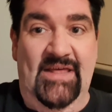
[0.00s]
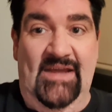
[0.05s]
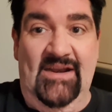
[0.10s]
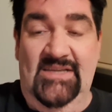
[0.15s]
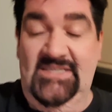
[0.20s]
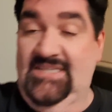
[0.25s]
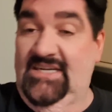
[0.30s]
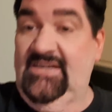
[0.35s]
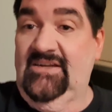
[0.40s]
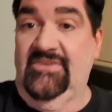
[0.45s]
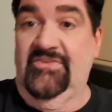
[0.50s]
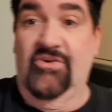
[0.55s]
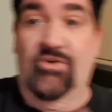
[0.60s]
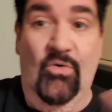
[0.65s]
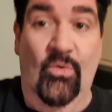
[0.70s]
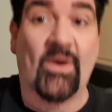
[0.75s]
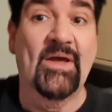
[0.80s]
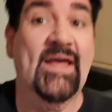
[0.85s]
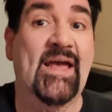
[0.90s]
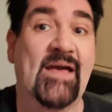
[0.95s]
And I said, "And you're
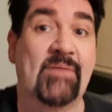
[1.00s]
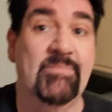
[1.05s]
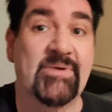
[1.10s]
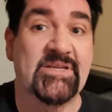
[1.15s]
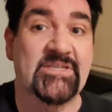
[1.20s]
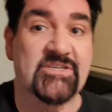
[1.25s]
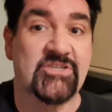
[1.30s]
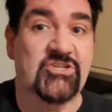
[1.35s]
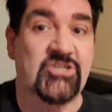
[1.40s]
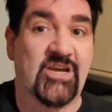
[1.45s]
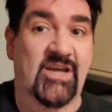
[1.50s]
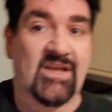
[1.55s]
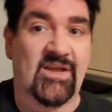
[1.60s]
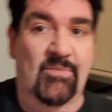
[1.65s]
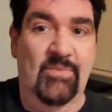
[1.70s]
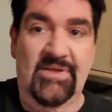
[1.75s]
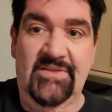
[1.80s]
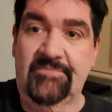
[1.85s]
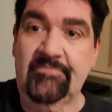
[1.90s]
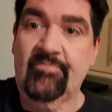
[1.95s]
quite happy to check
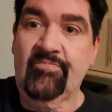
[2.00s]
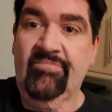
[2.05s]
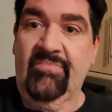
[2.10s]
with